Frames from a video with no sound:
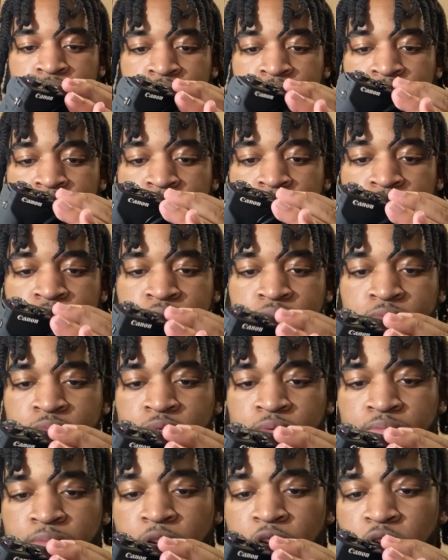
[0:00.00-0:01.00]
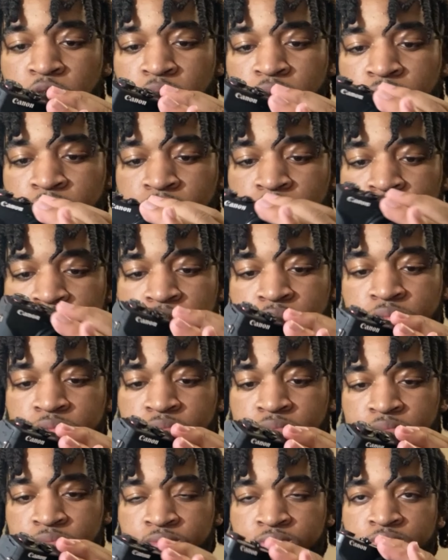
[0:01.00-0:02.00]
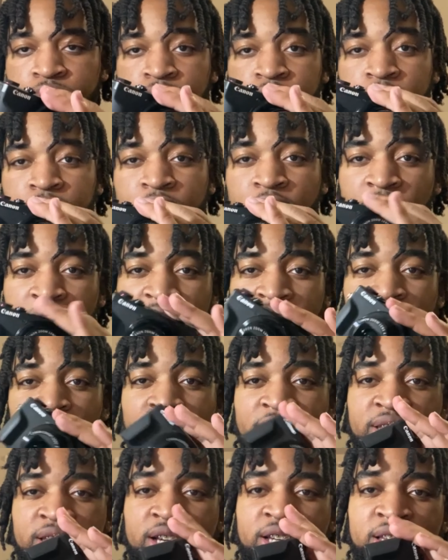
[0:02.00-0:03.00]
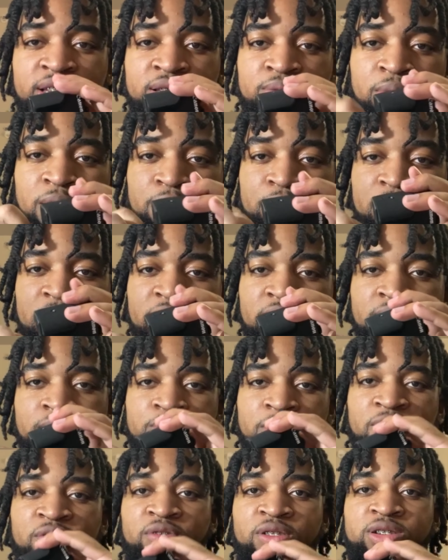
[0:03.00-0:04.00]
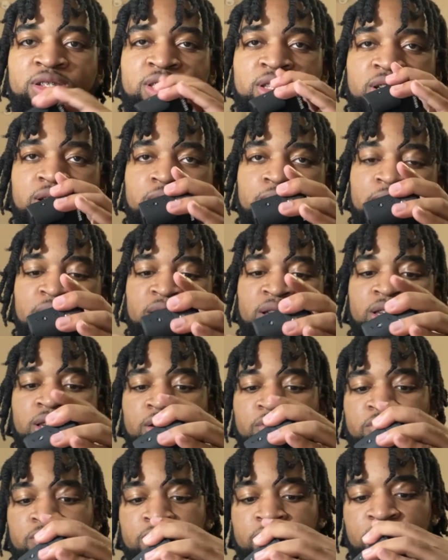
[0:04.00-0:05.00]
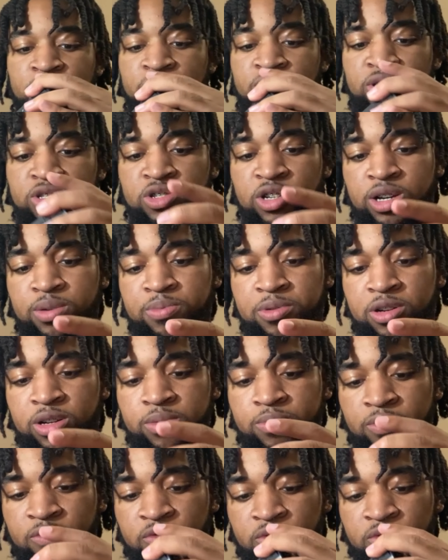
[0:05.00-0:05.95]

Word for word: on? Bro. Oh yeah, I suck this, my bad. It's my first time. I ain't never used a tripod.